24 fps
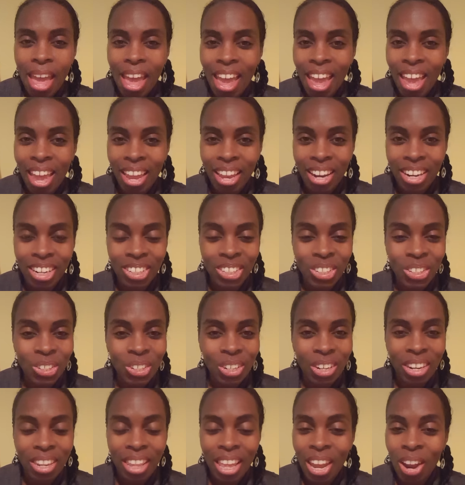and
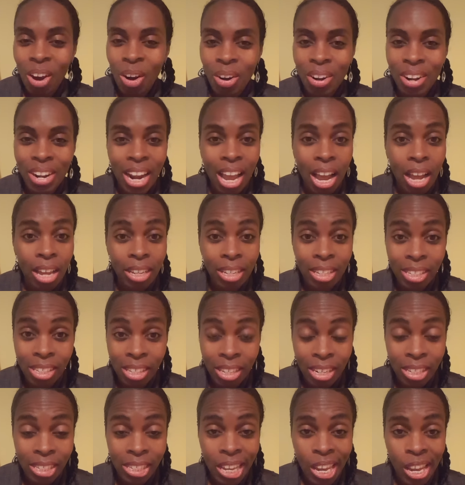they are not easy
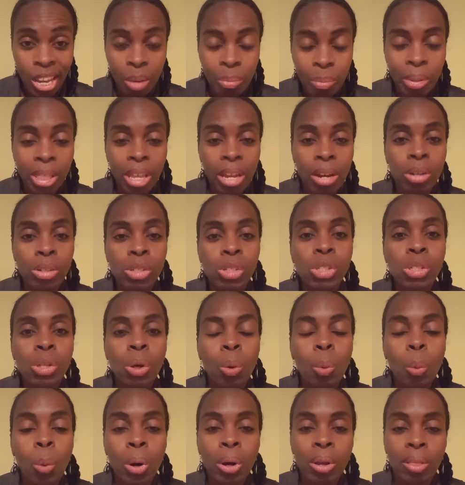to take, but they are
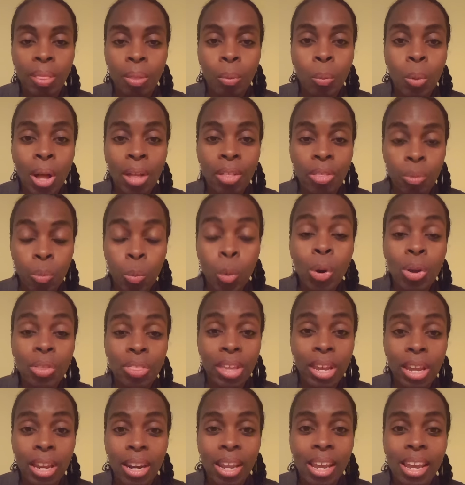so worth
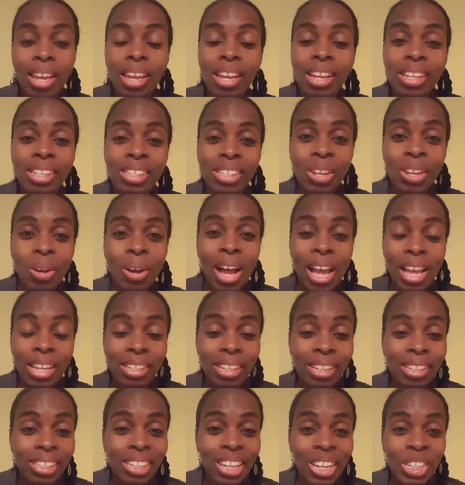it. So as
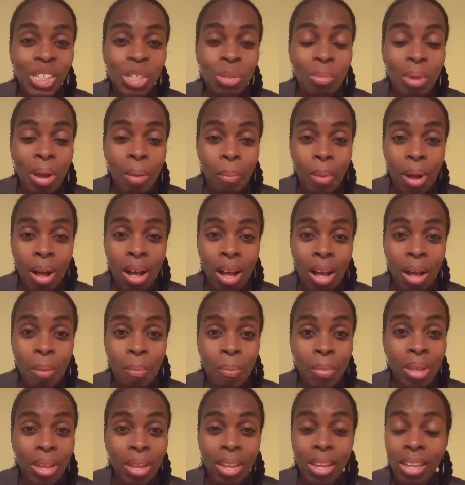I say to my
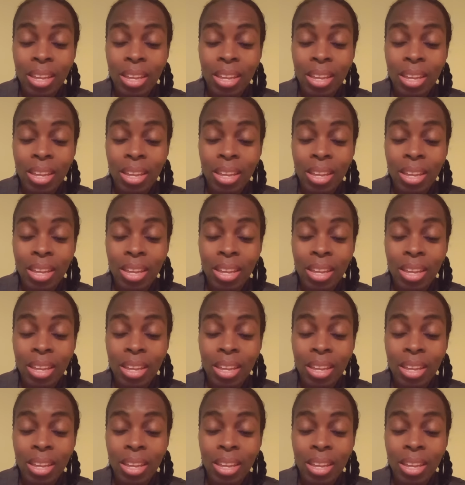mom,